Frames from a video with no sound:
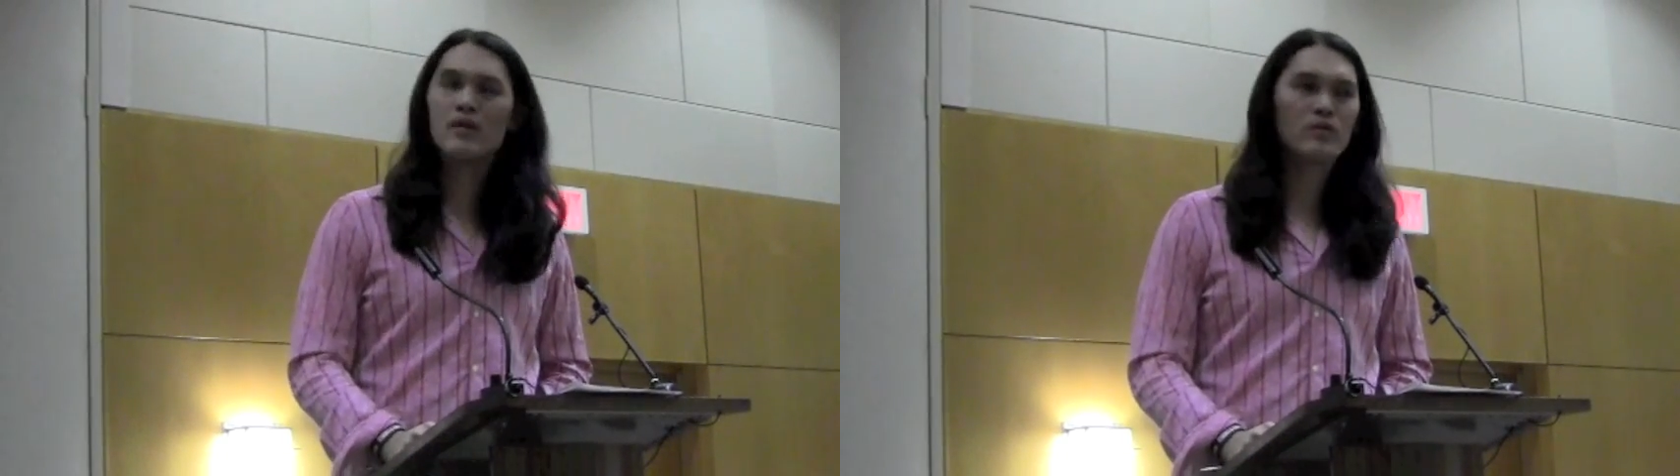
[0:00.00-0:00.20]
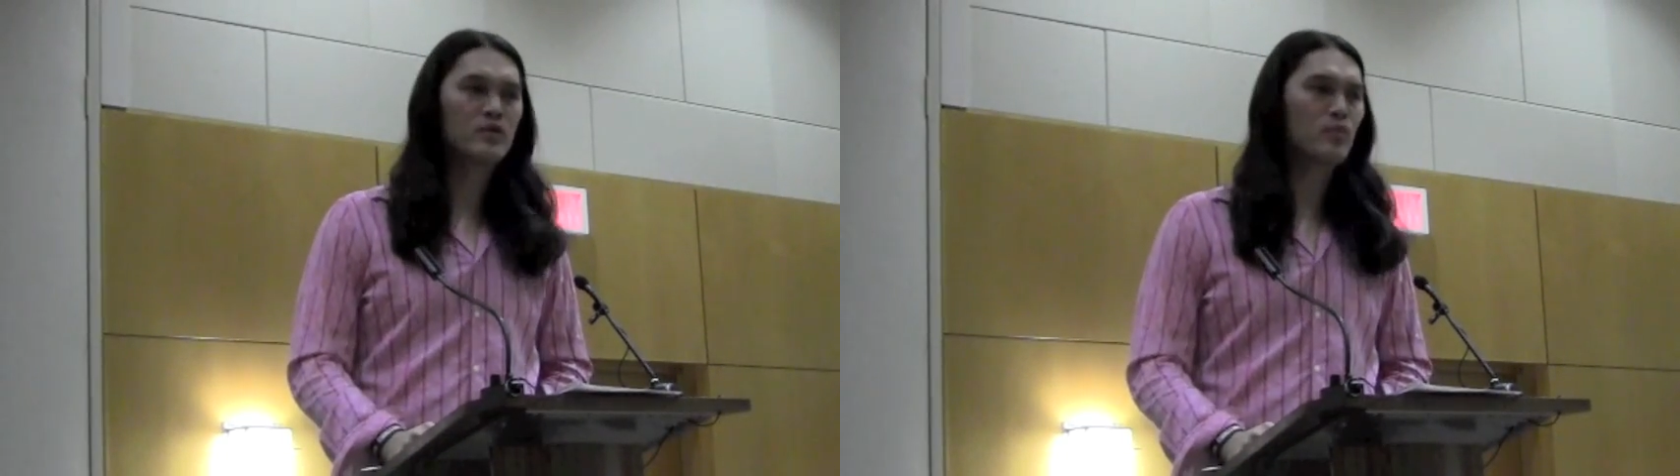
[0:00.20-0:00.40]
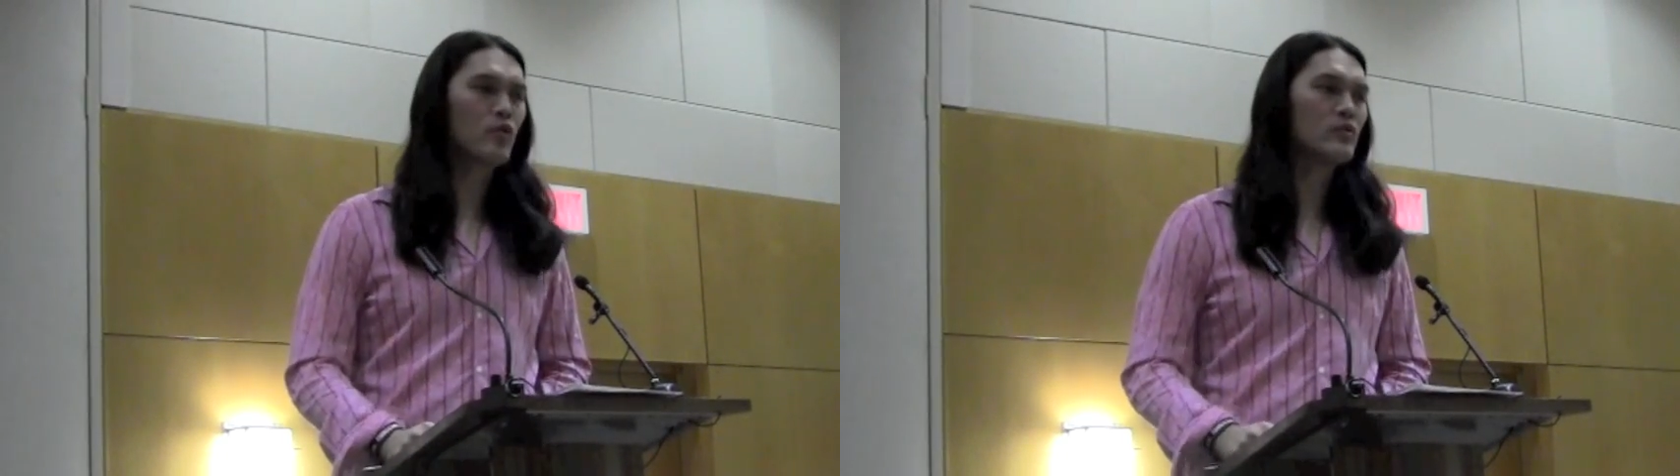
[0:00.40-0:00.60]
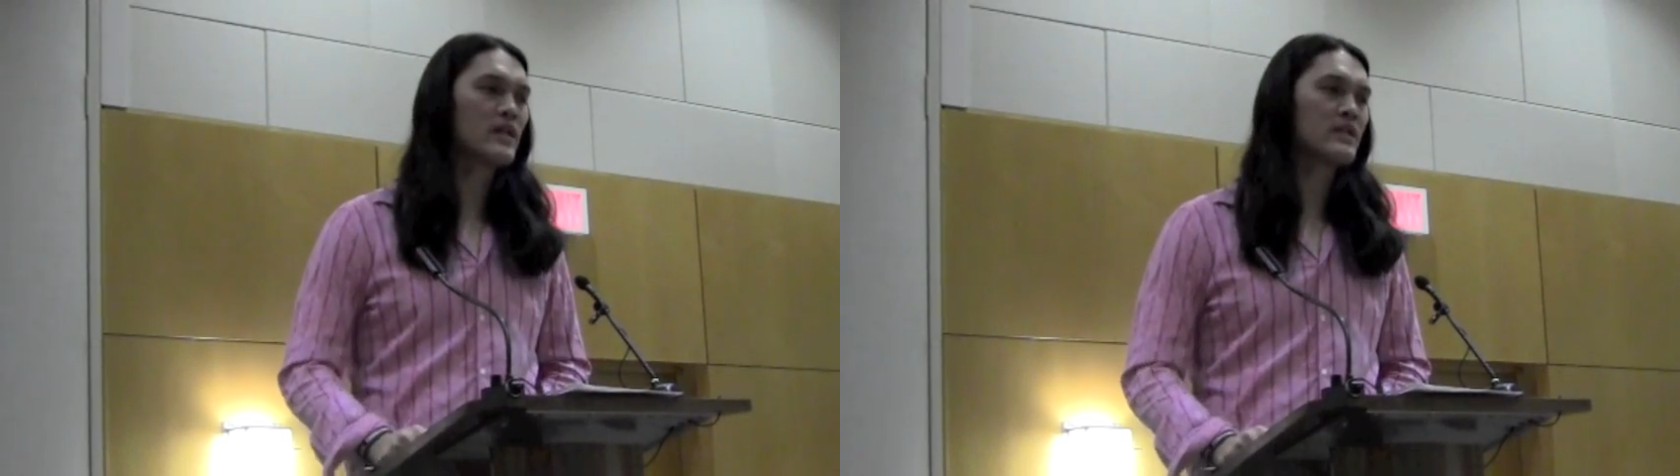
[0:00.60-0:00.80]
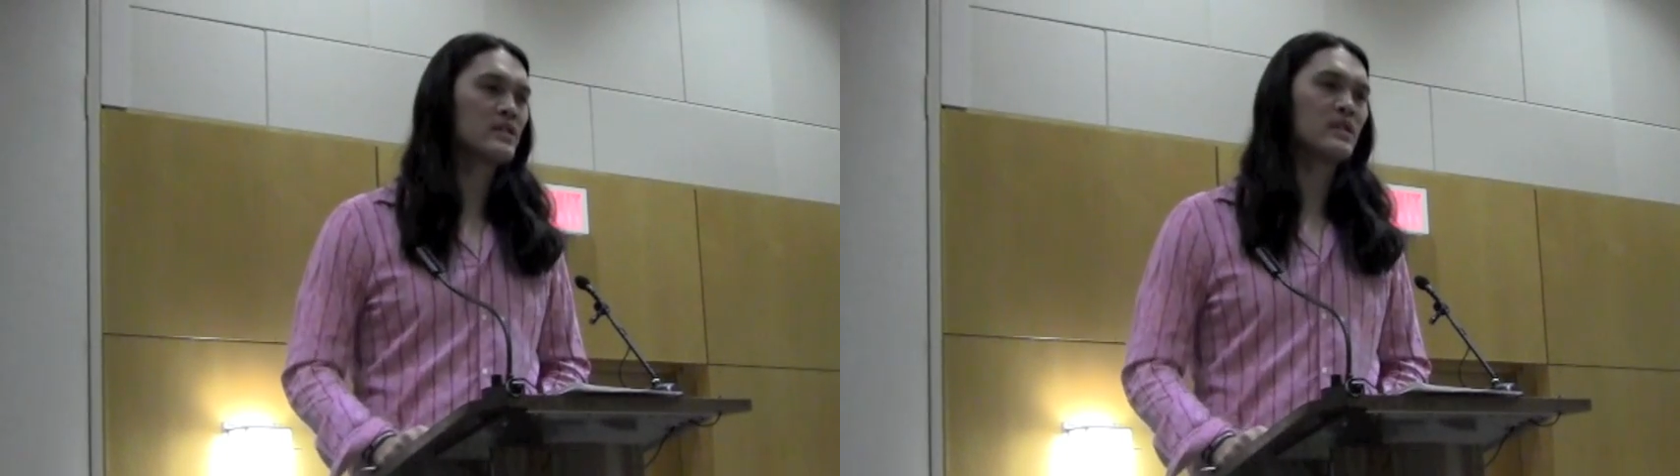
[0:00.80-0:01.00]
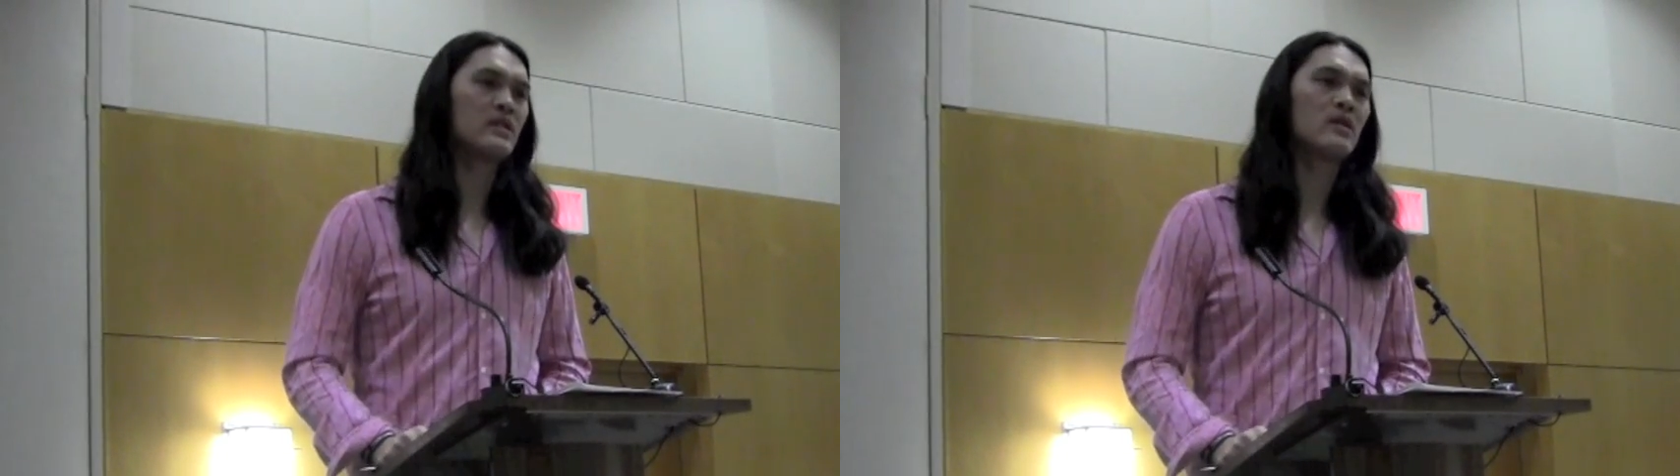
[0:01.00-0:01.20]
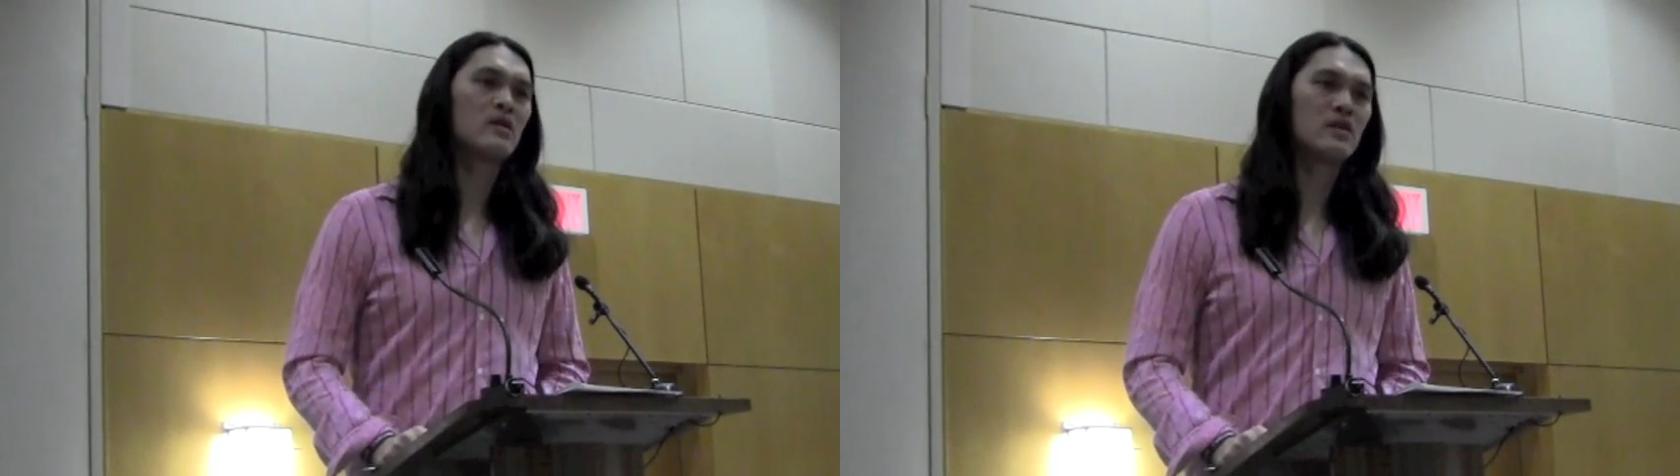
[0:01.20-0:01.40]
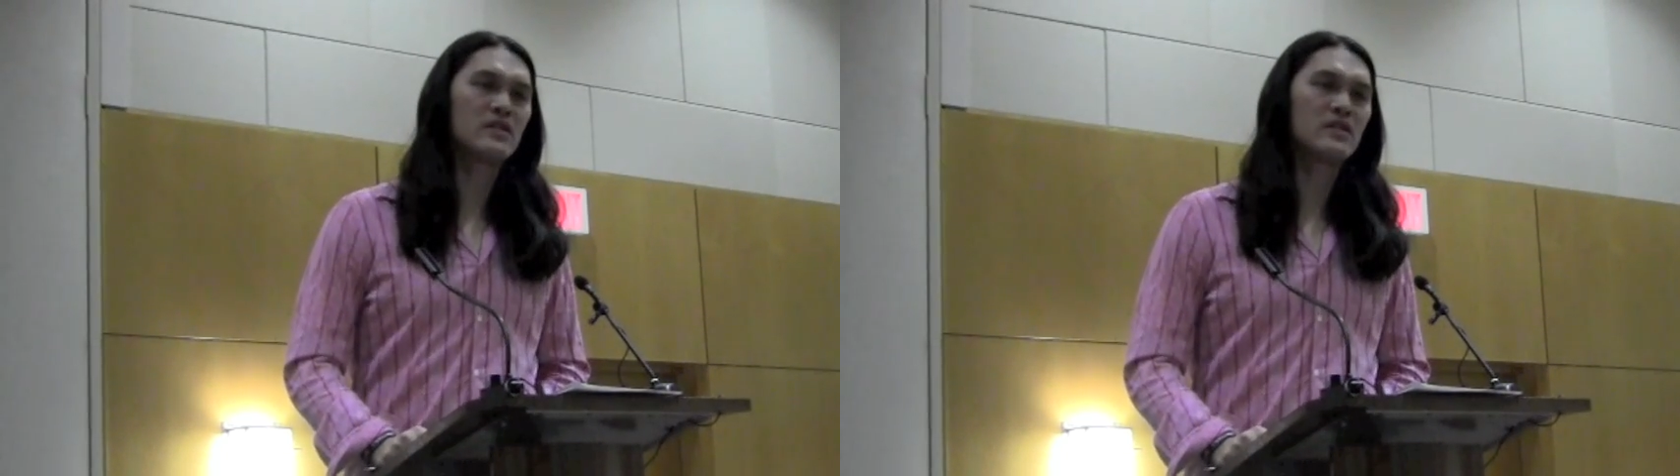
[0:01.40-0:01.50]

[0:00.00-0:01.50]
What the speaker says: you know, was protesting,